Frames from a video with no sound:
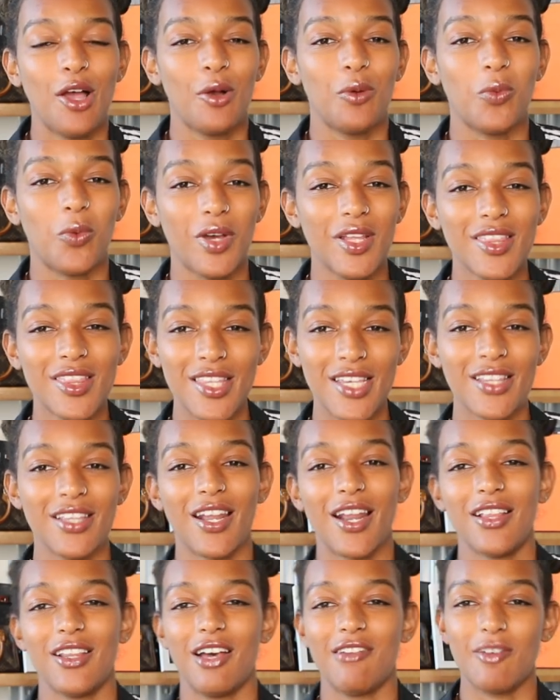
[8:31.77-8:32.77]
One thing
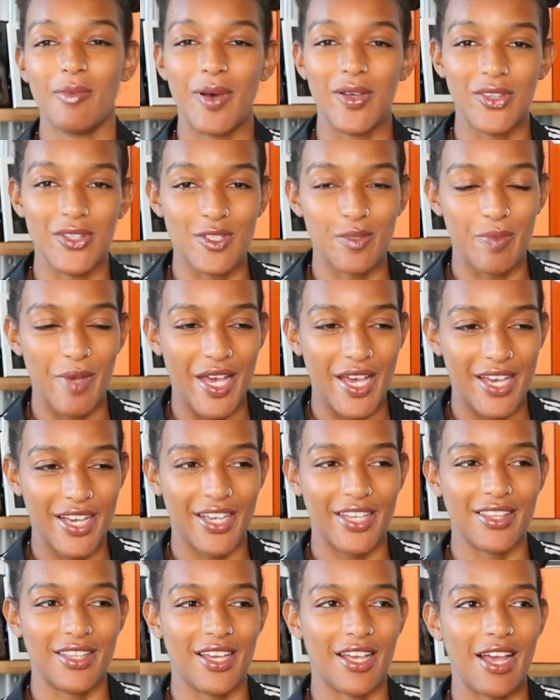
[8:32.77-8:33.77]
that I love about this
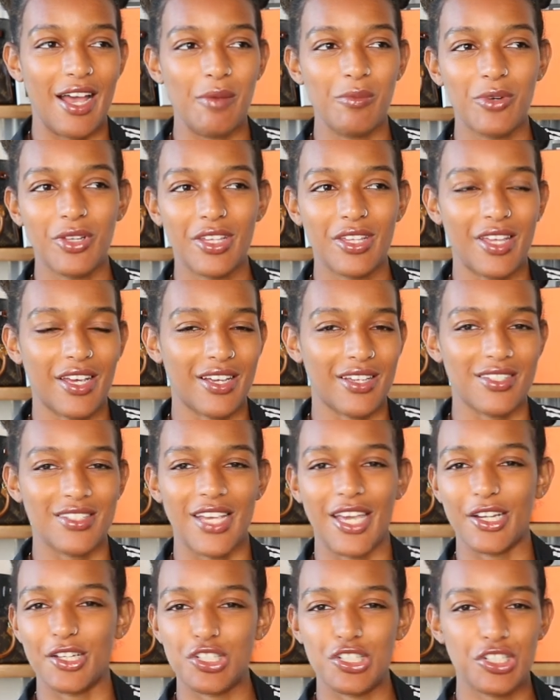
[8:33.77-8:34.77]
bag, and like I'm really like a
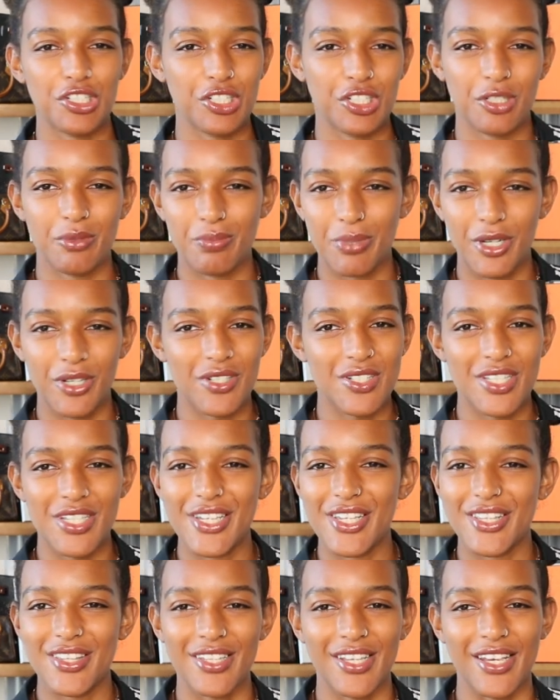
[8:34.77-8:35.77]
texture
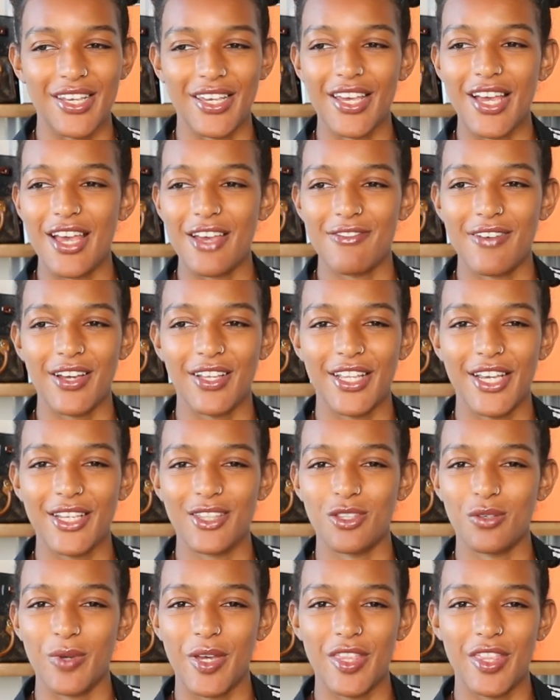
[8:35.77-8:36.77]
person, like if I
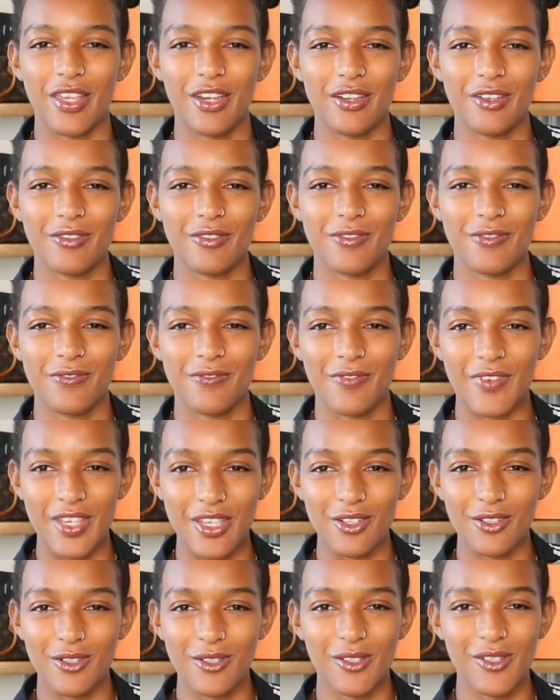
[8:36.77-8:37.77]
like the way that it
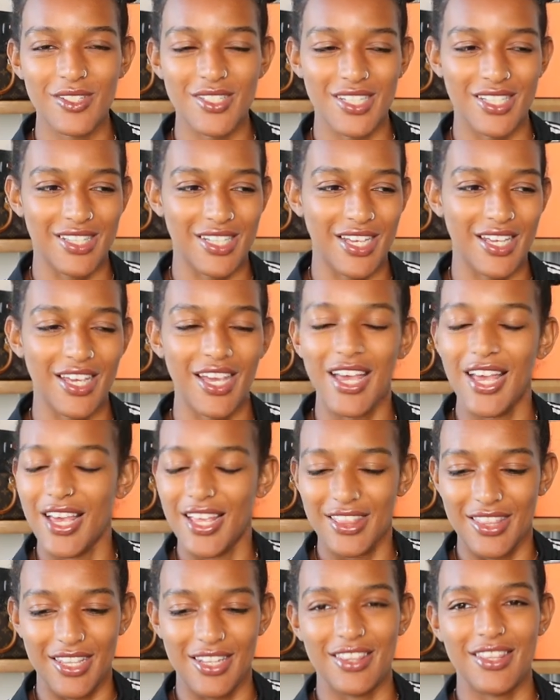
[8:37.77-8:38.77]
feels and like
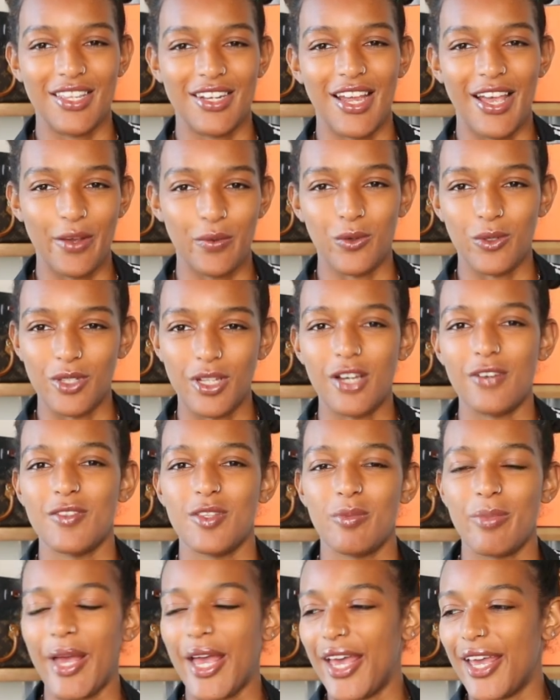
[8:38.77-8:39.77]
then I will love
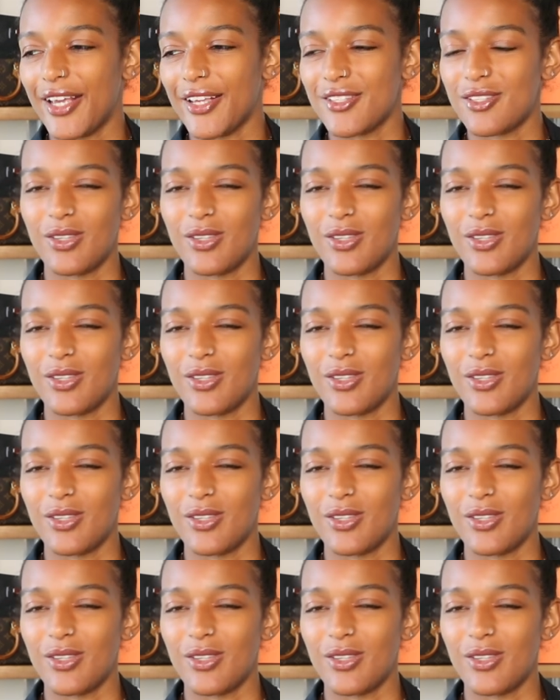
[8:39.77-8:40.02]
the bag.